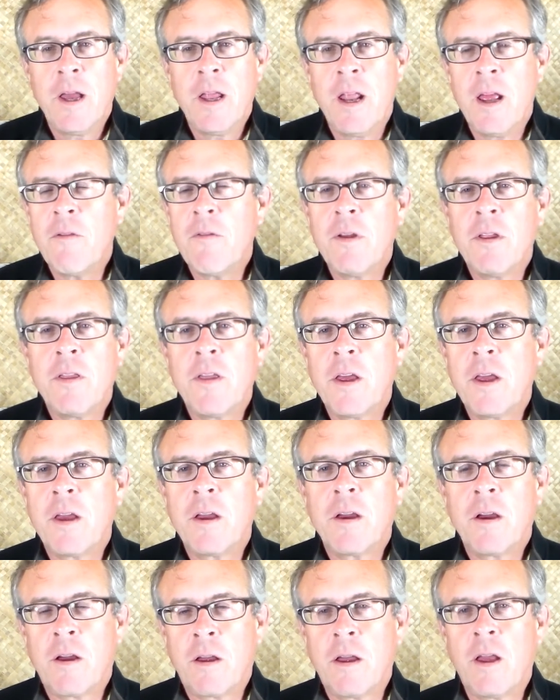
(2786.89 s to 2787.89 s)
and everything
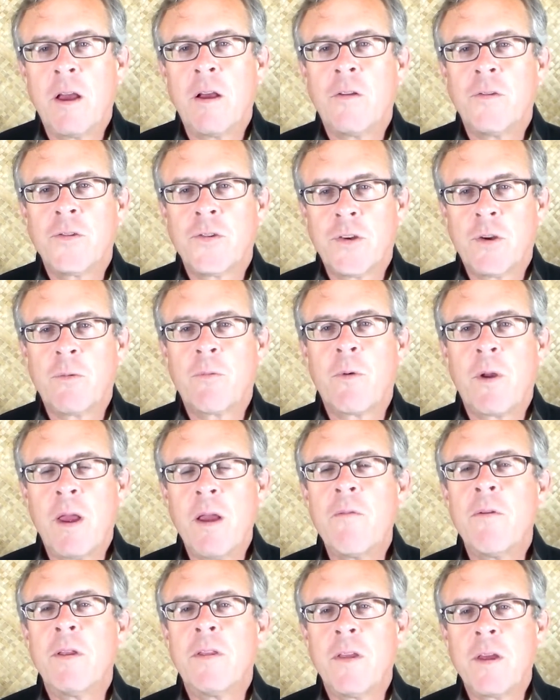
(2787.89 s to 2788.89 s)
else,
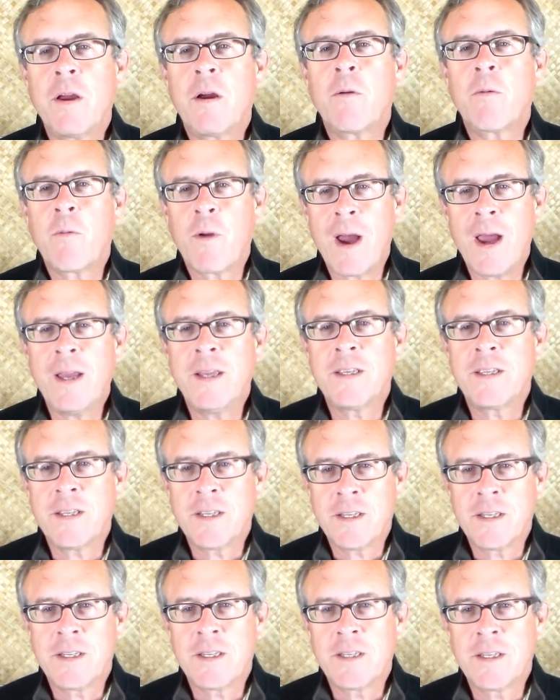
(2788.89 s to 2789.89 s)
everything
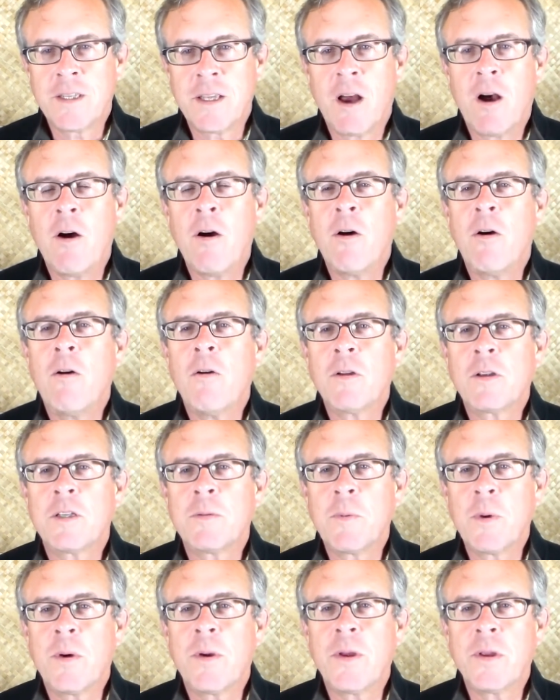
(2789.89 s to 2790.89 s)
arises, all
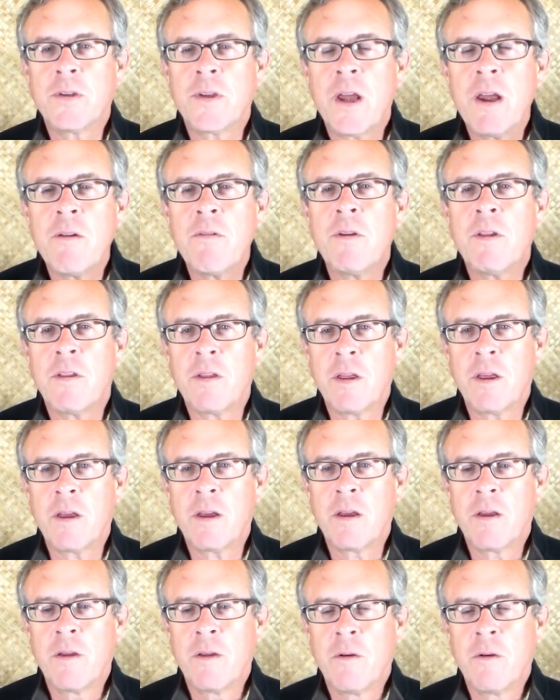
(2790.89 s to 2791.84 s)
experience, everything,